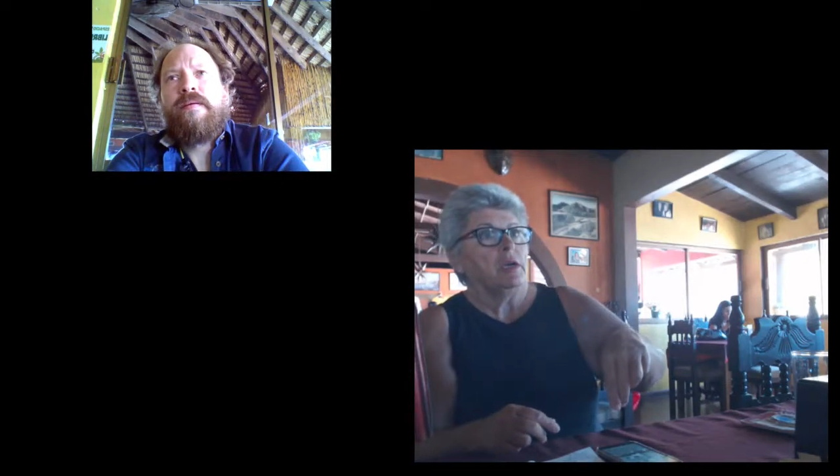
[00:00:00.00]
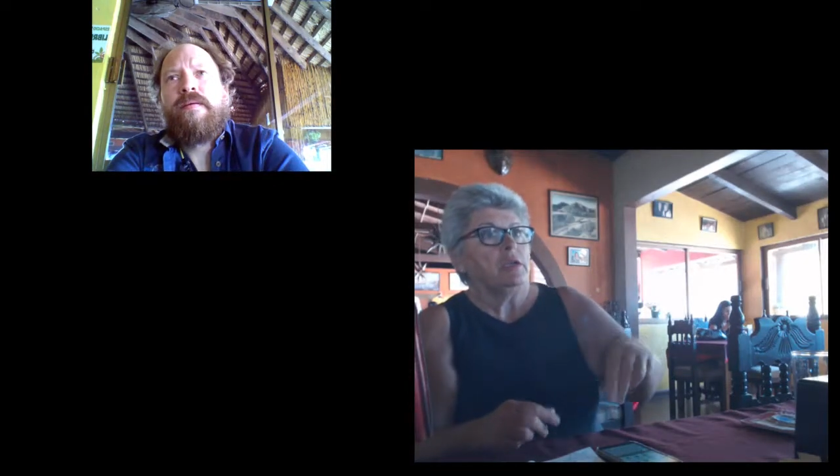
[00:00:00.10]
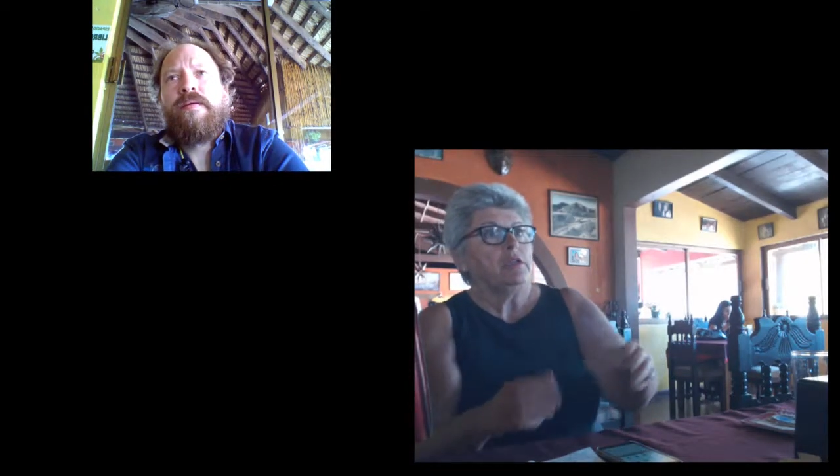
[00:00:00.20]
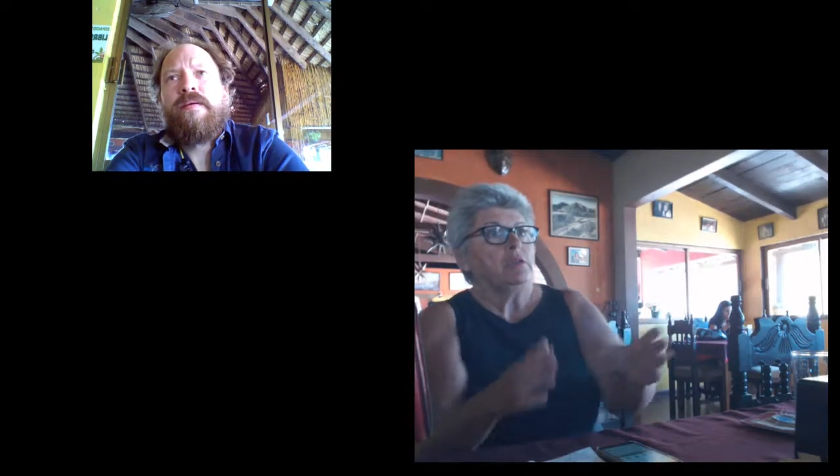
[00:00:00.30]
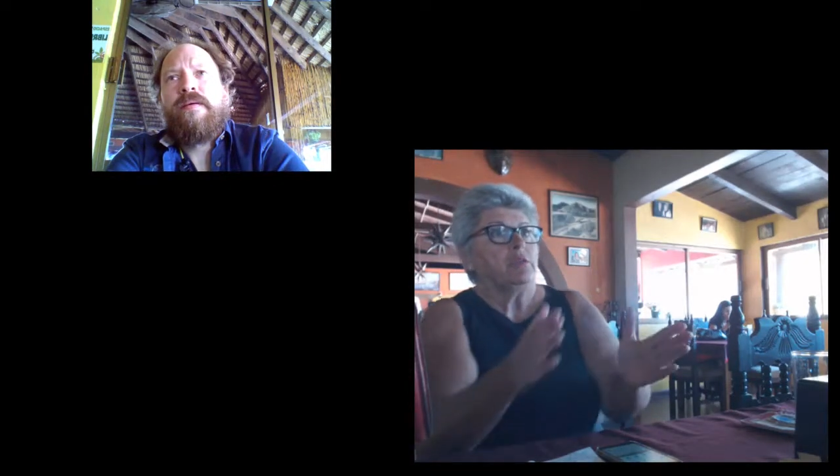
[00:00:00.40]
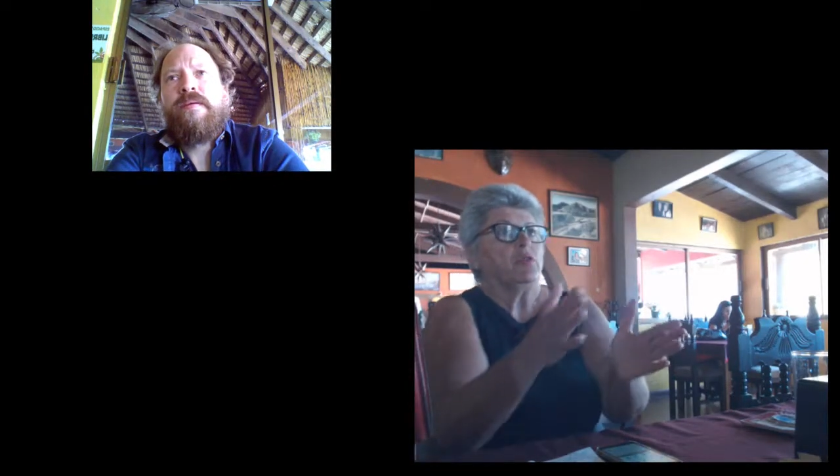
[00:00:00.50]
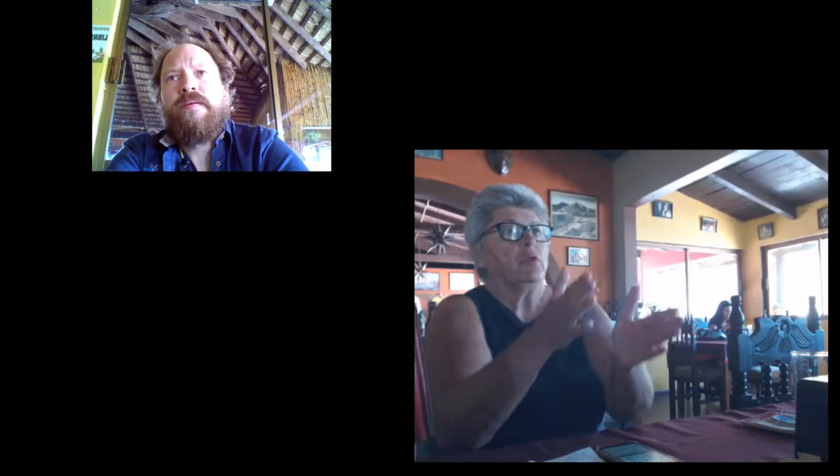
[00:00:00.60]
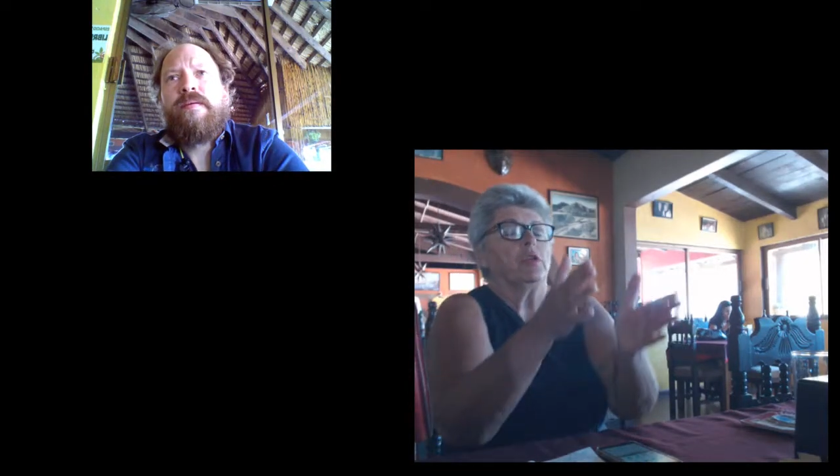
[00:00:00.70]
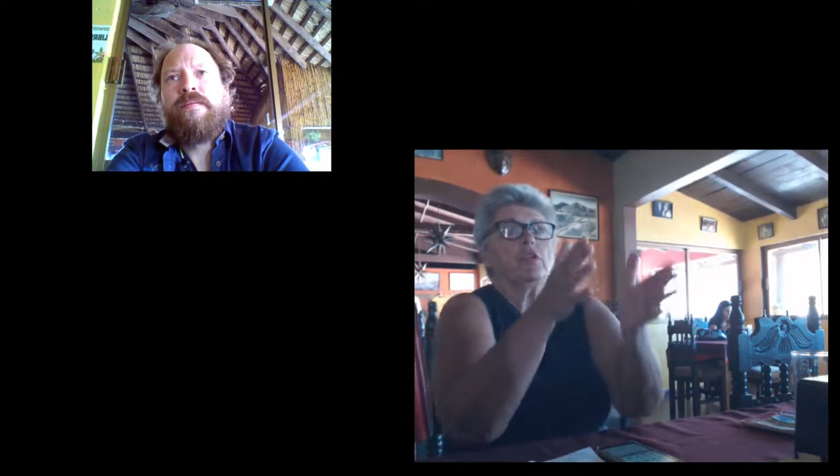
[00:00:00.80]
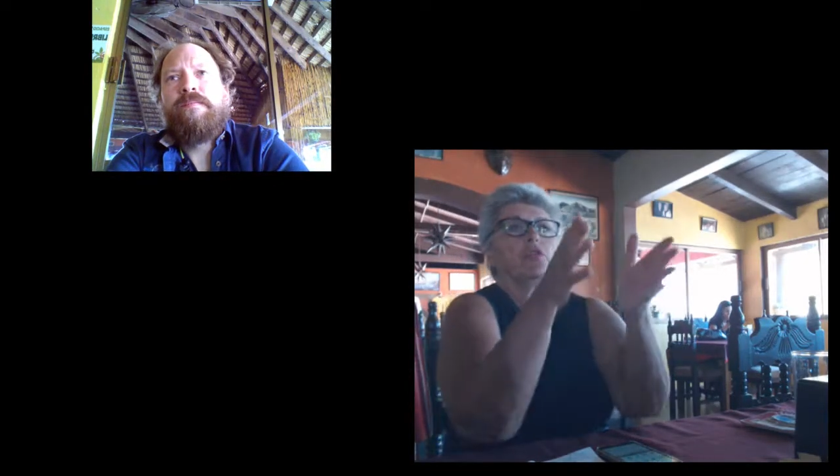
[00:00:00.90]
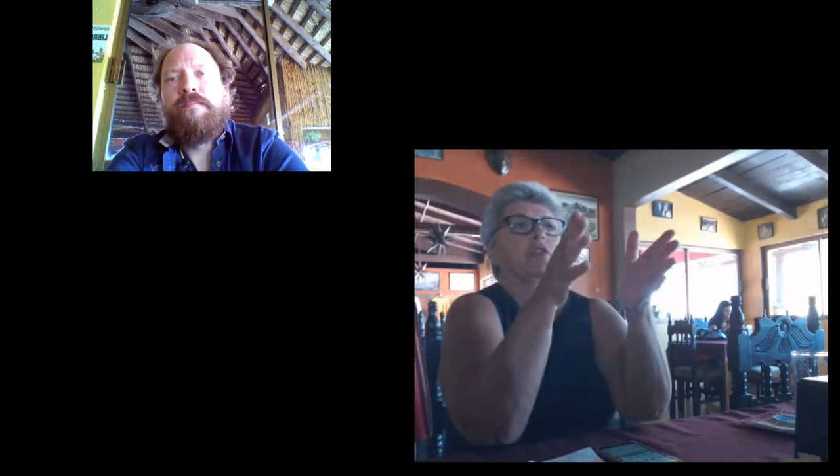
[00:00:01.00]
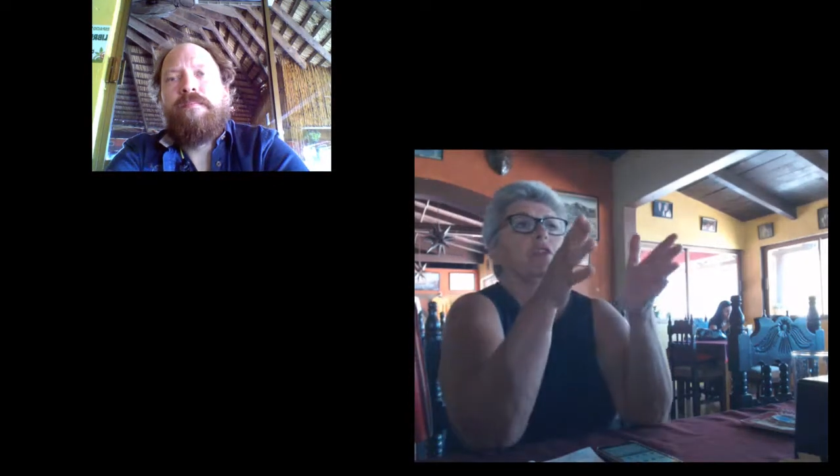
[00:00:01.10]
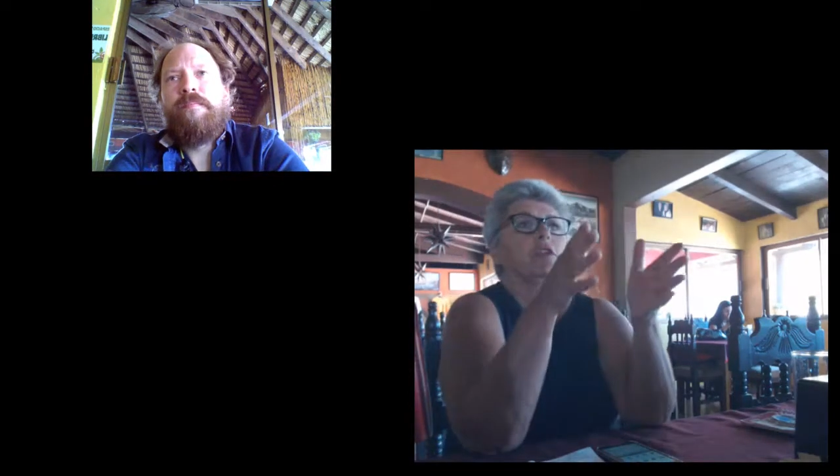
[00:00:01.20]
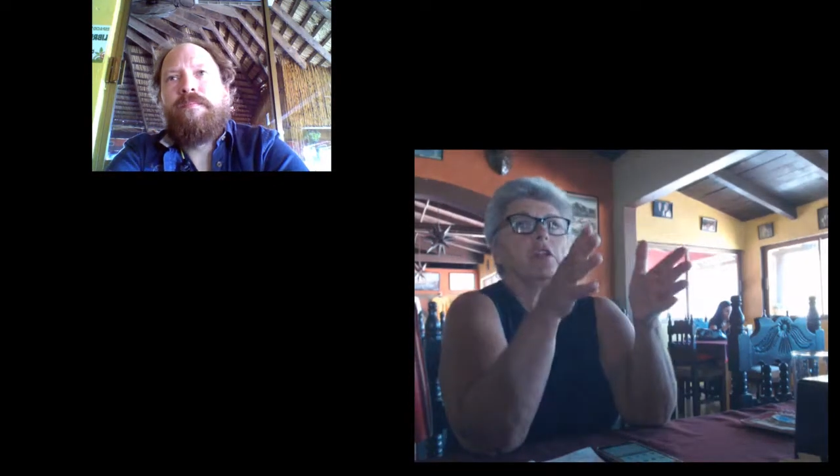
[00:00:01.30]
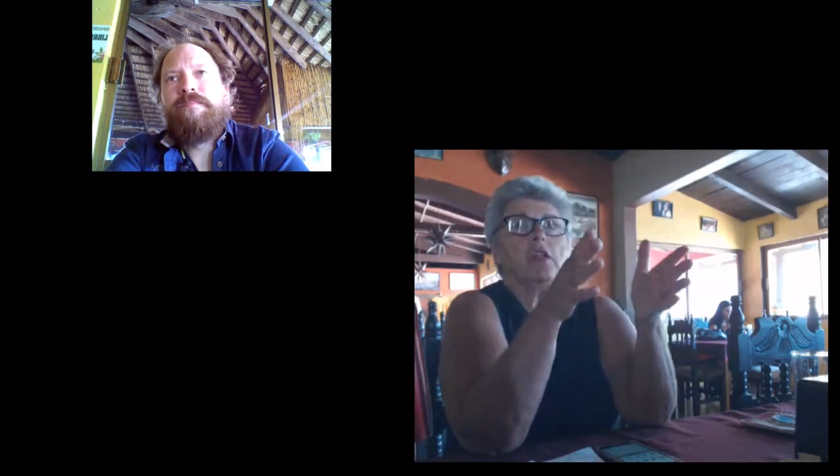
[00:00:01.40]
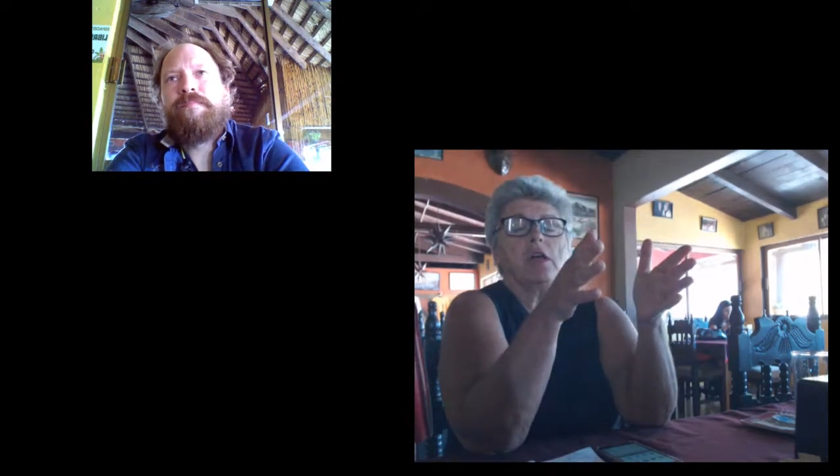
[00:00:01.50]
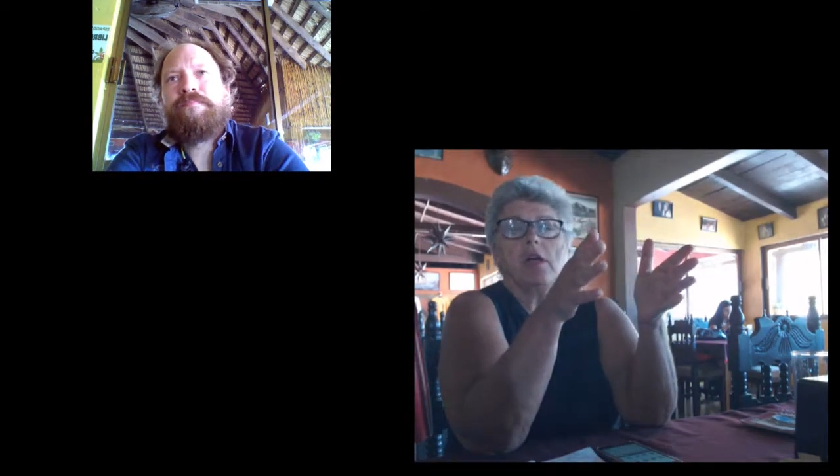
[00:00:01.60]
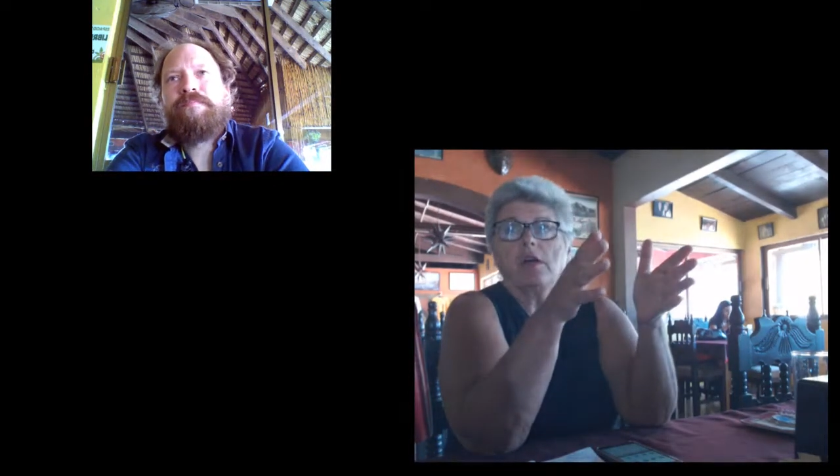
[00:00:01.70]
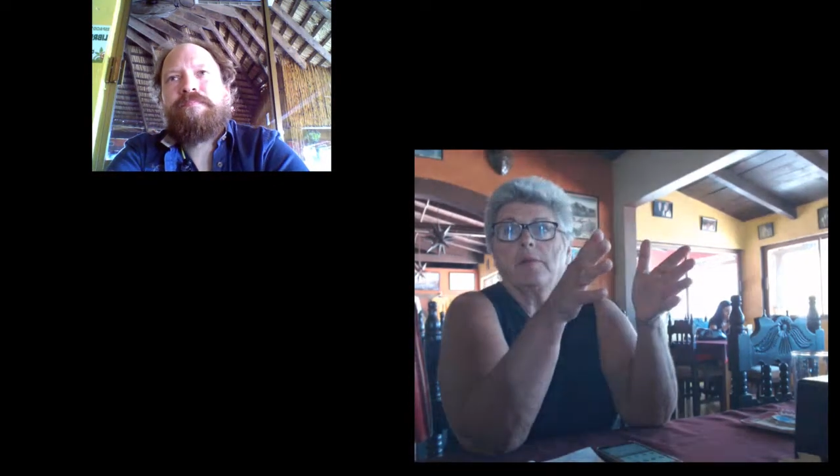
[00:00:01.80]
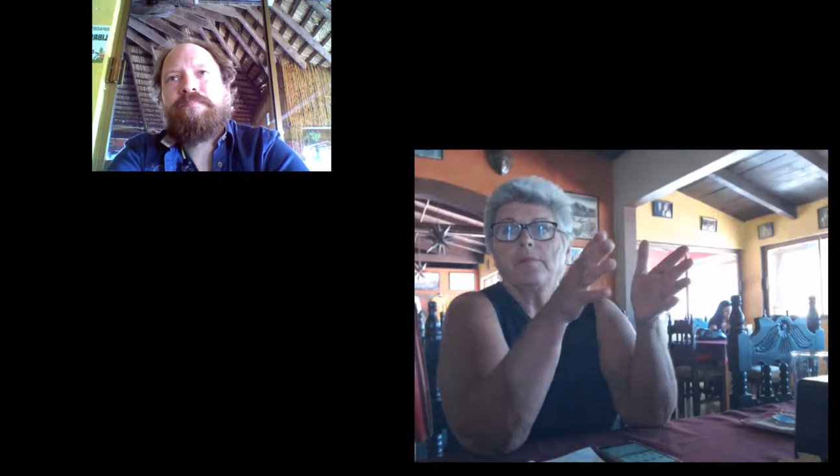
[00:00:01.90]
You know, it's one of those
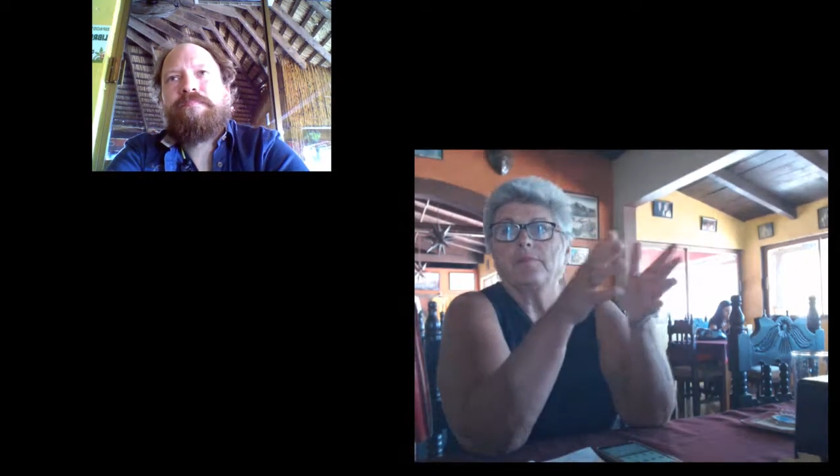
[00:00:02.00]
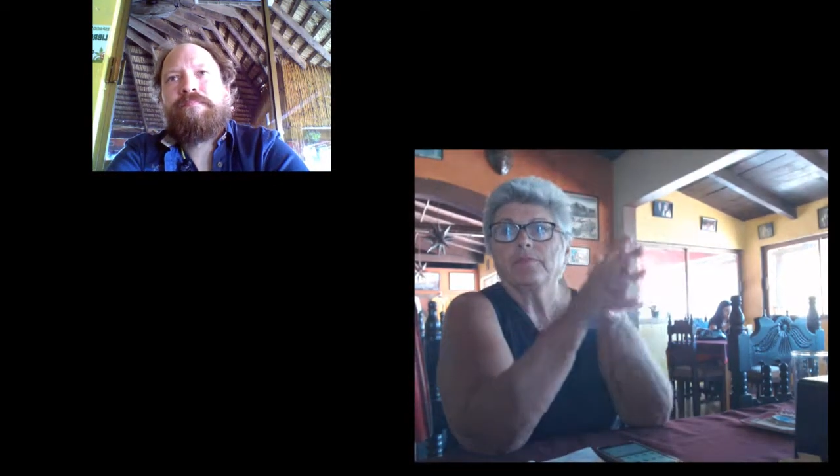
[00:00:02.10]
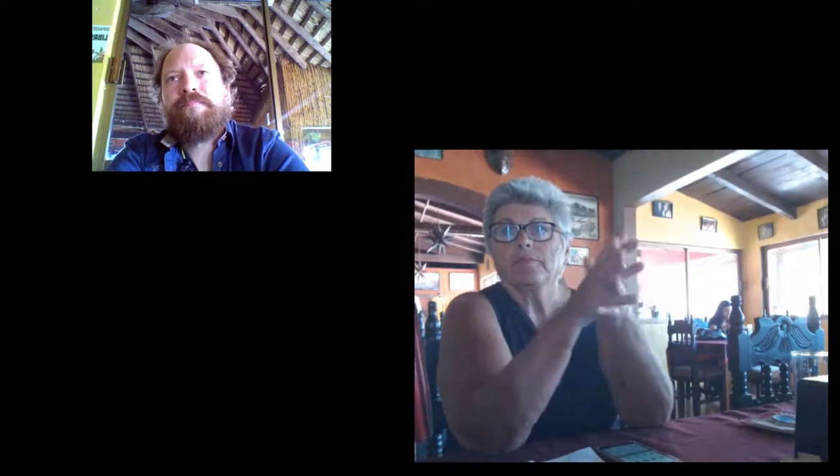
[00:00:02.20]
little